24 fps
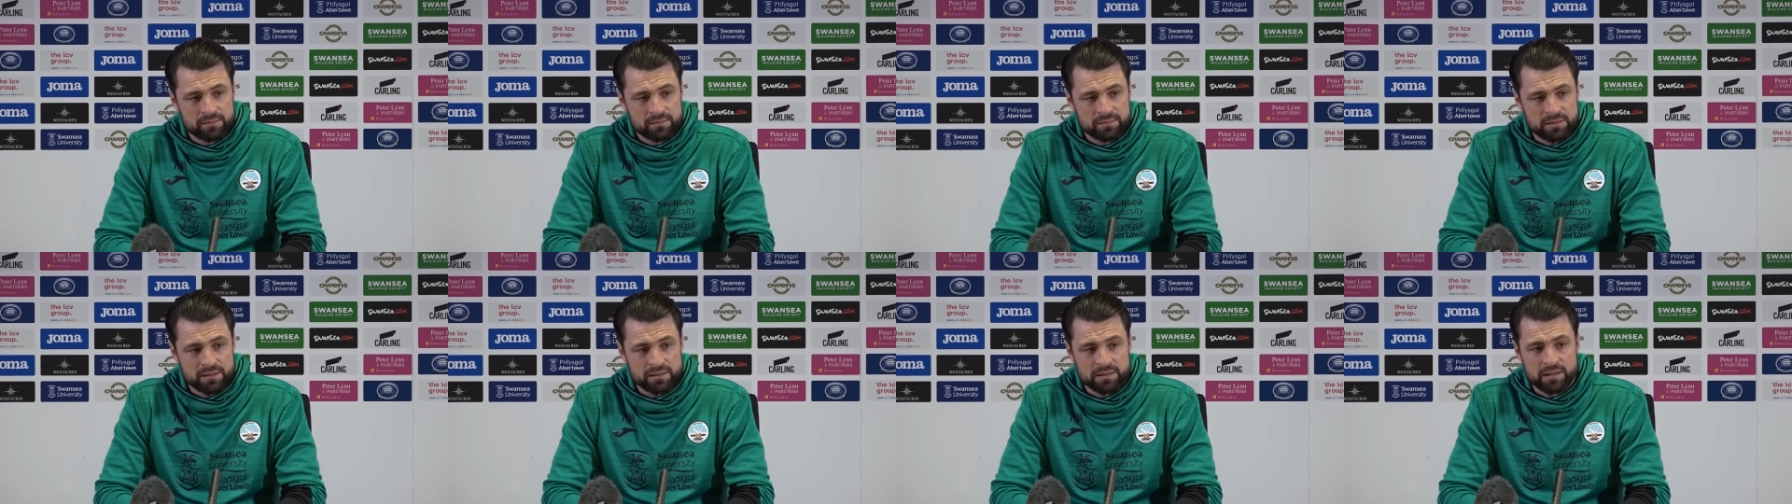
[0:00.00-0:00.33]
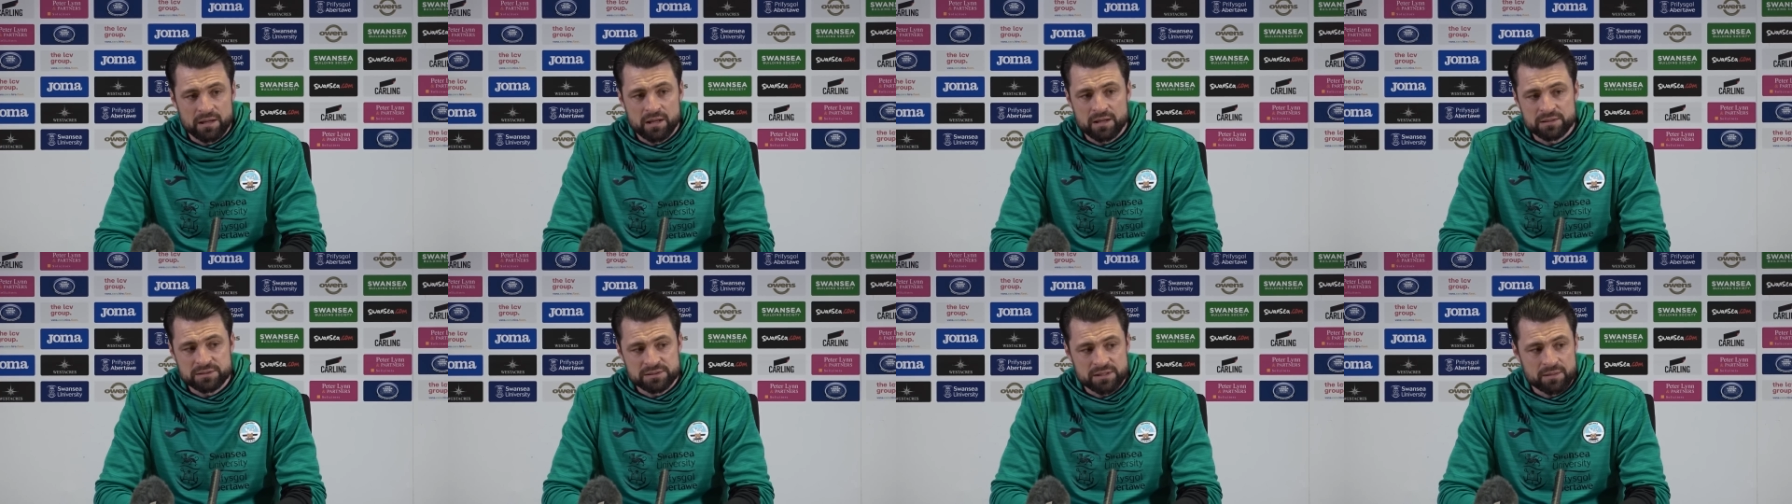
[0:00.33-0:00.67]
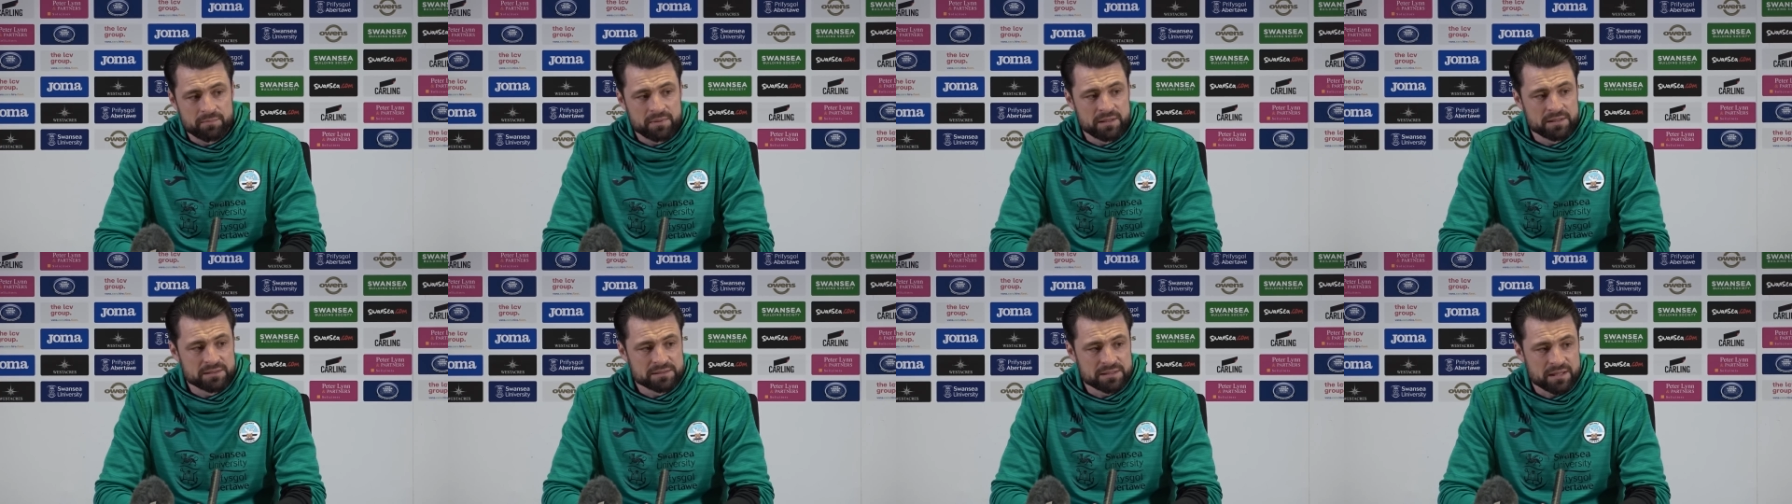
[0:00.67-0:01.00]
Then the last 10
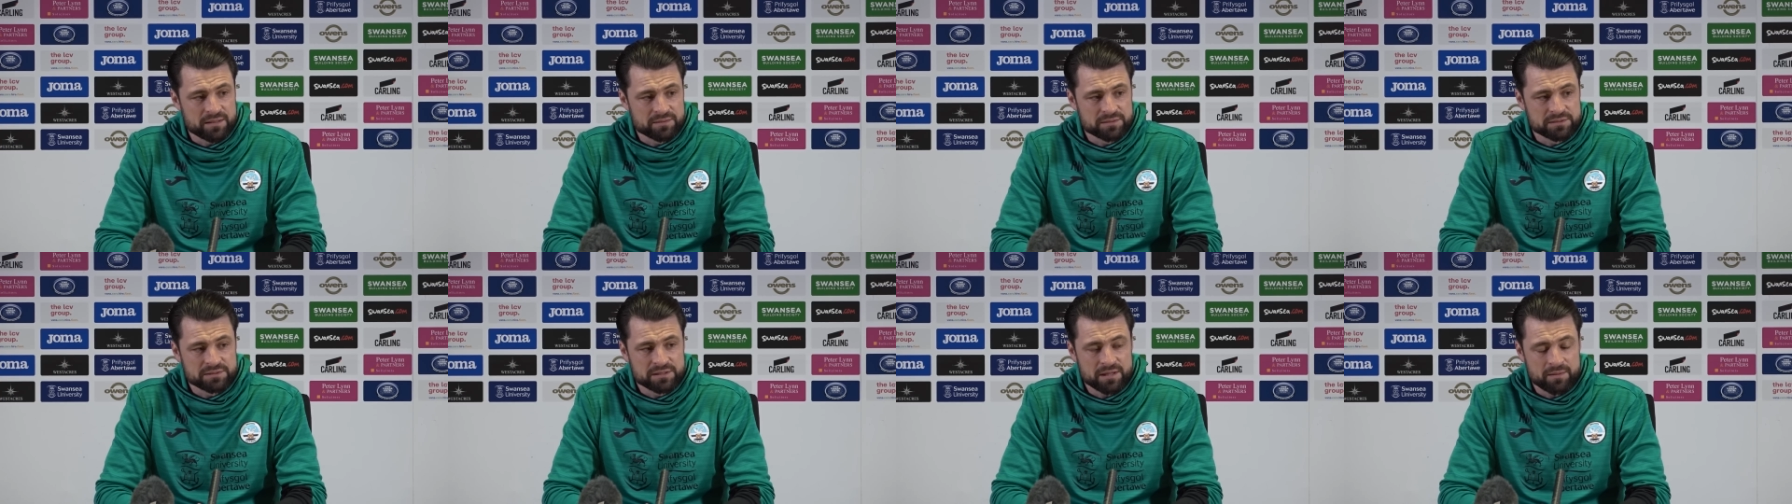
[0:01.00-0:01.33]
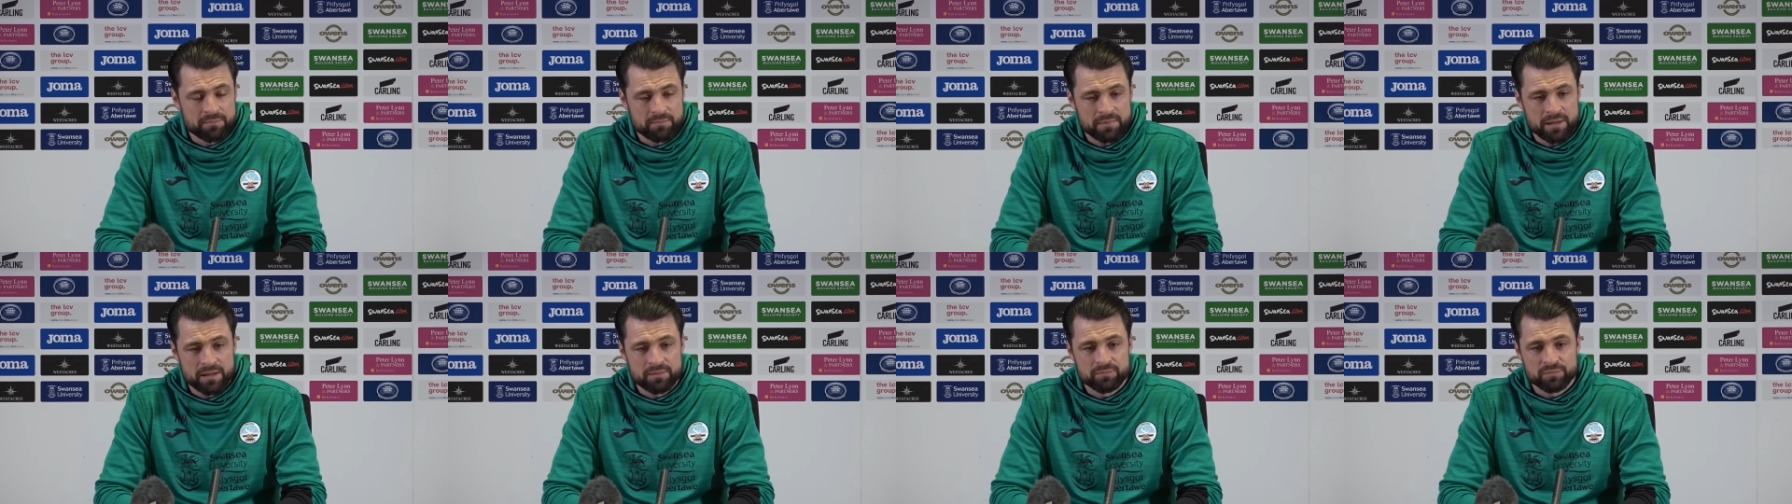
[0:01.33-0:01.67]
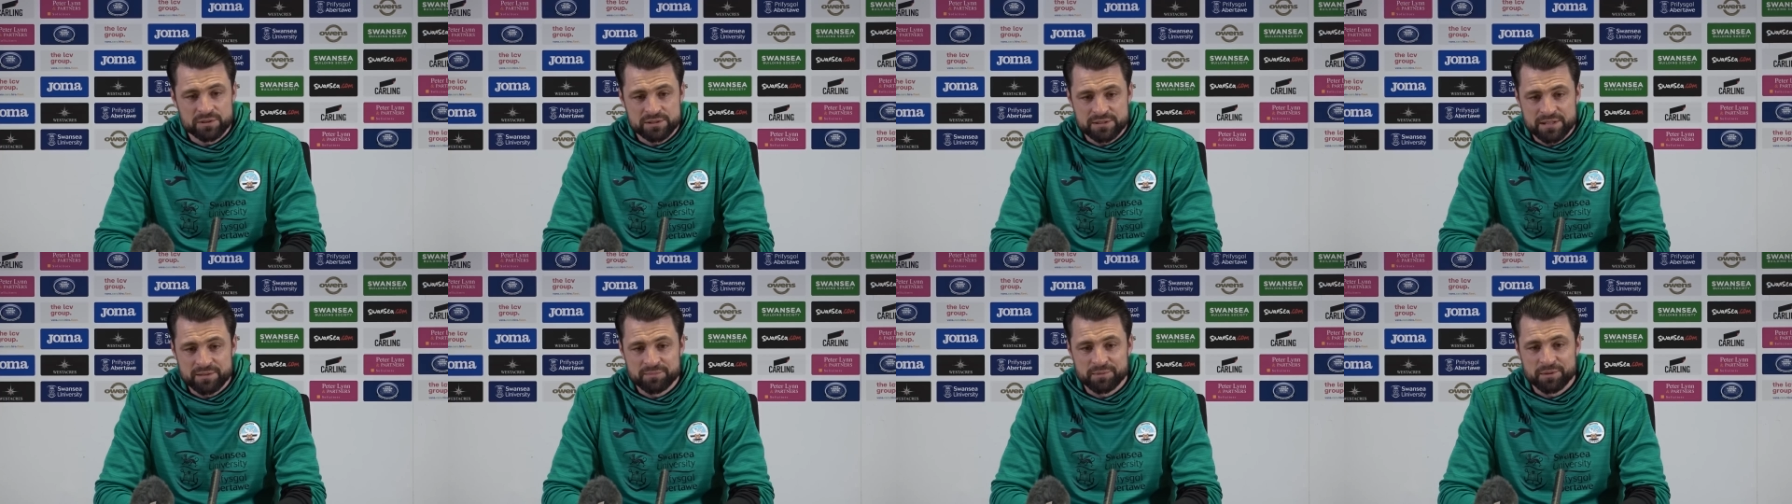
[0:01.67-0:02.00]
minutes down to 10 men,
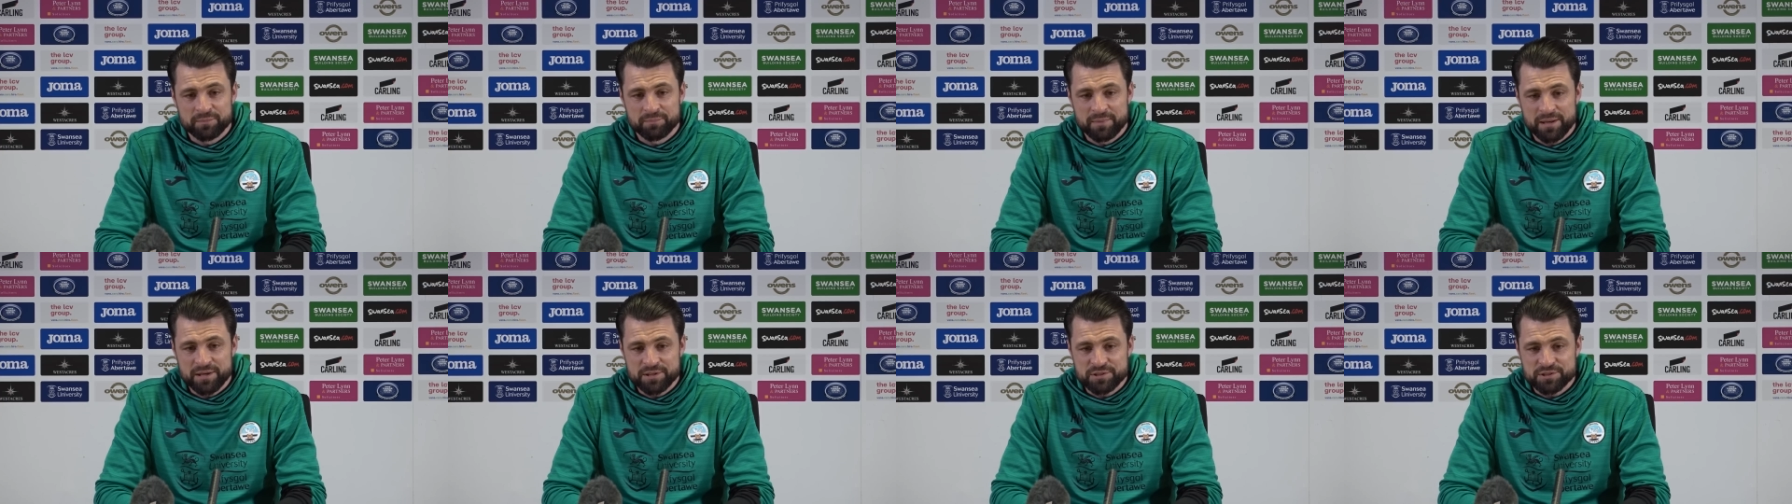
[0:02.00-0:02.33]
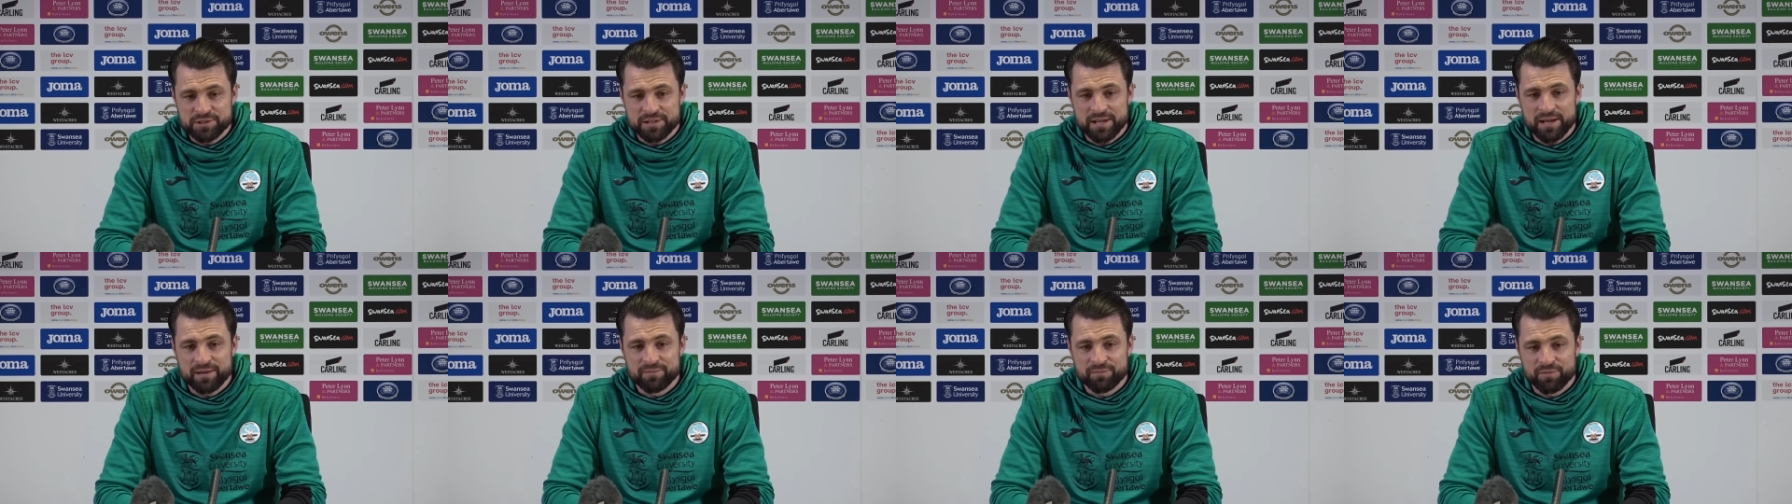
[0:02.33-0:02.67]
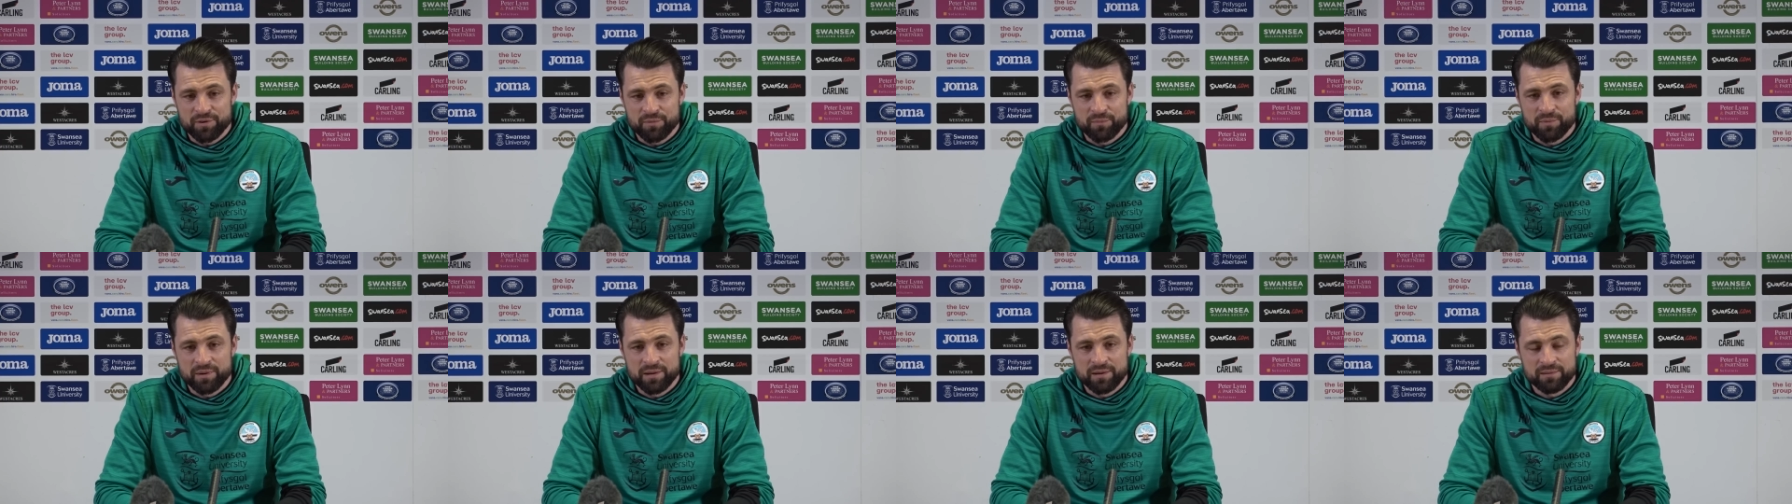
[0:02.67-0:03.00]
the team didn't manage the game
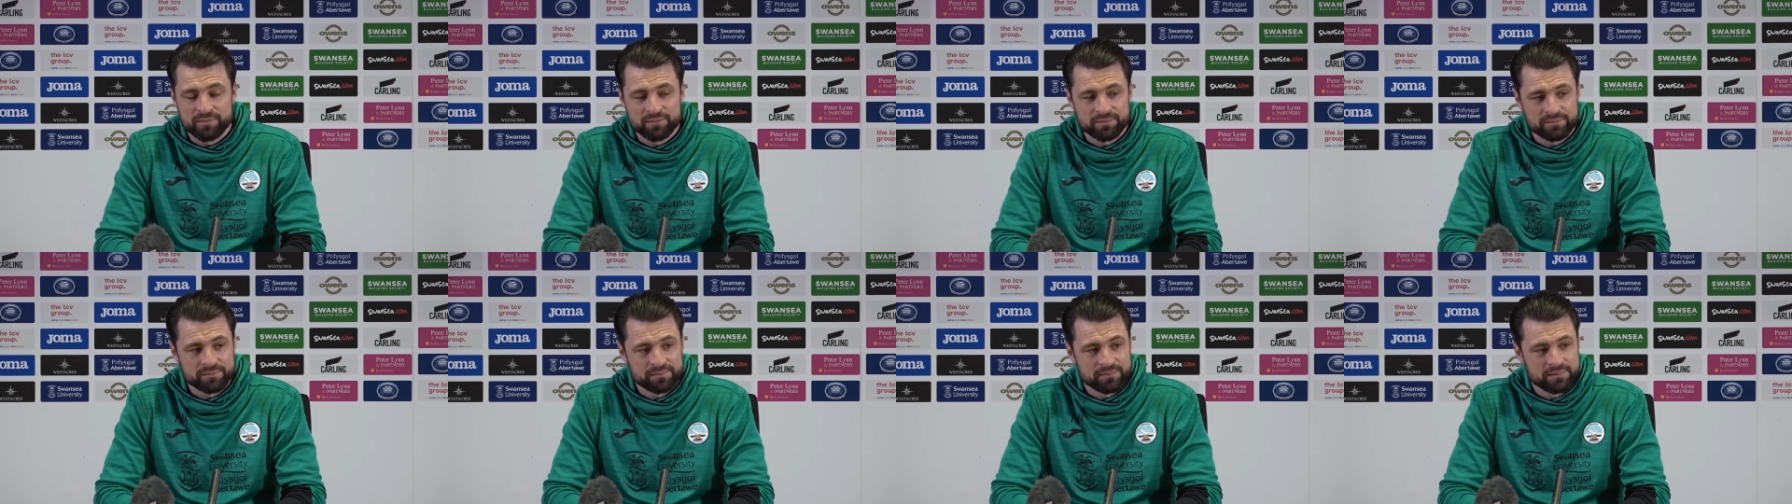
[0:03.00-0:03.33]
very well.